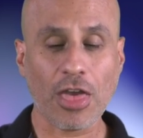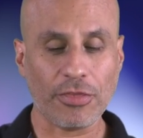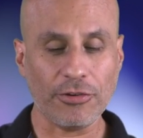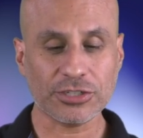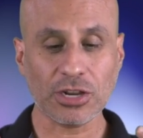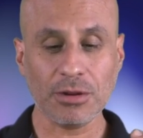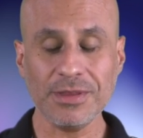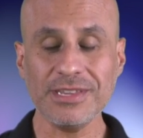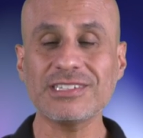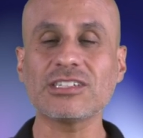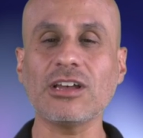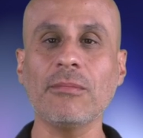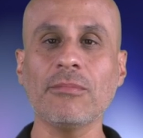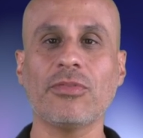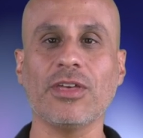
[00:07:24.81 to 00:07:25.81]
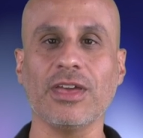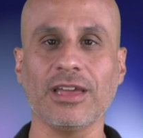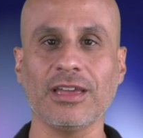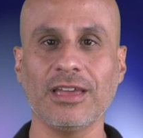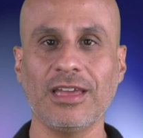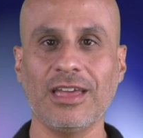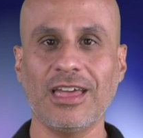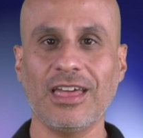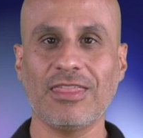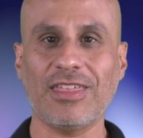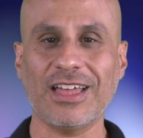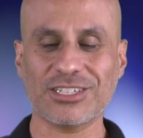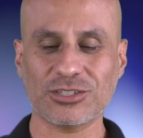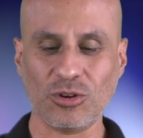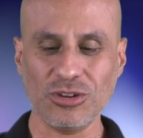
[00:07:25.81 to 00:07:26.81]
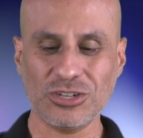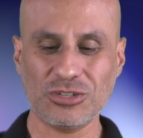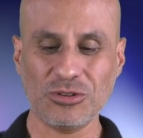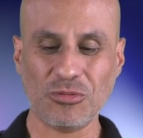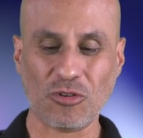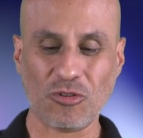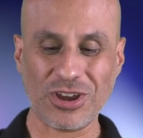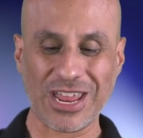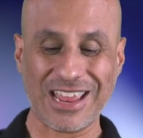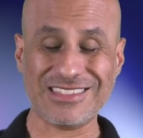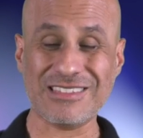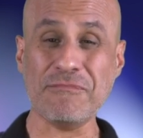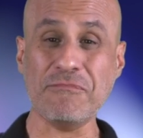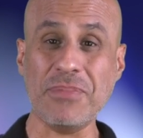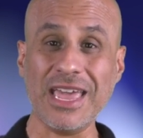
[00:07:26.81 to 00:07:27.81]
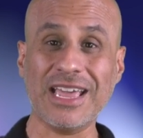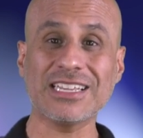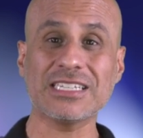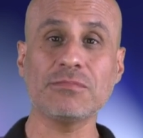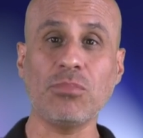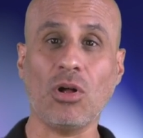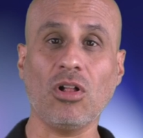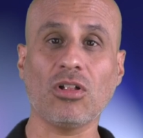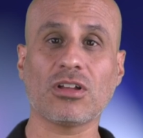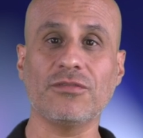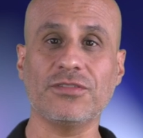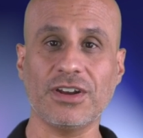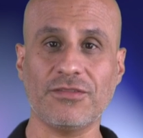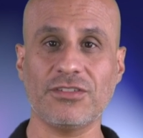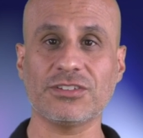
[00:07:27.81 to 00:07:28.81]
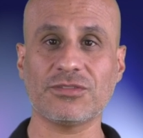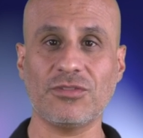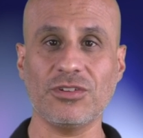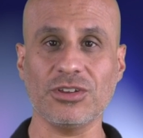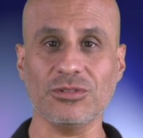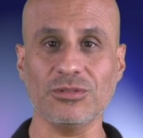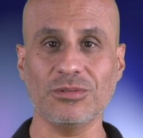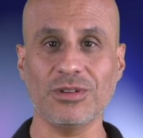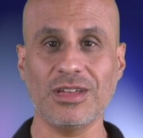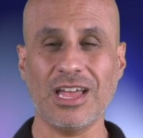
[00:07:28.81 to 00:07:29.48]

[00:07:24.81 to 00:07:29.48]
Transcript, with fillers: there's going to be something that's going to create the biggest bulk of difference for you.